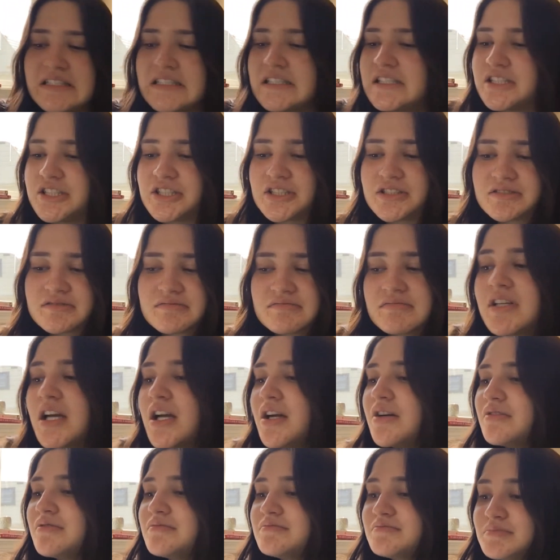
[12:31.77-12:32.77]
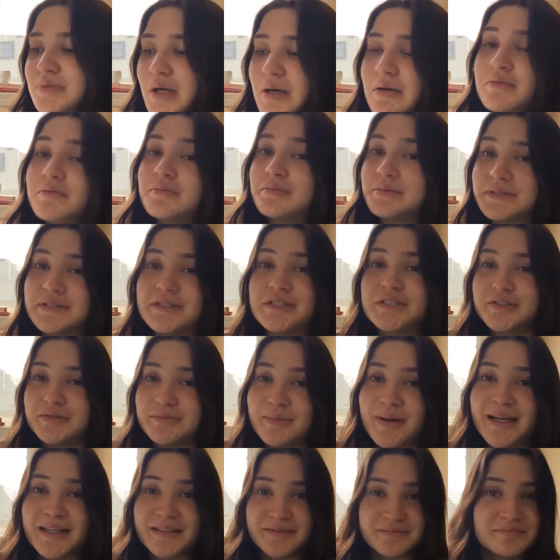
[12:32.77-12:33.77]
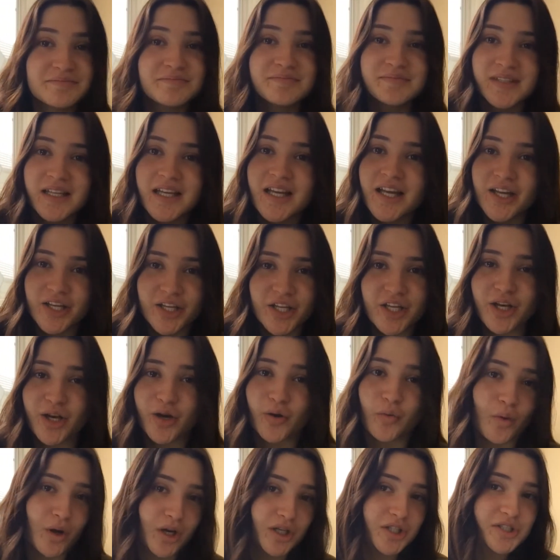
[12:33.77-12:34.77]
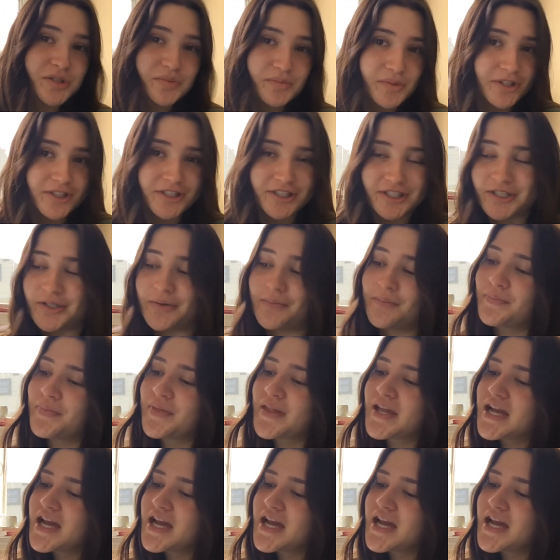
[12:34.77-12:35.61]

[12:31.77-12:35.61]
I just go probably do my, you know, watch some YouTube.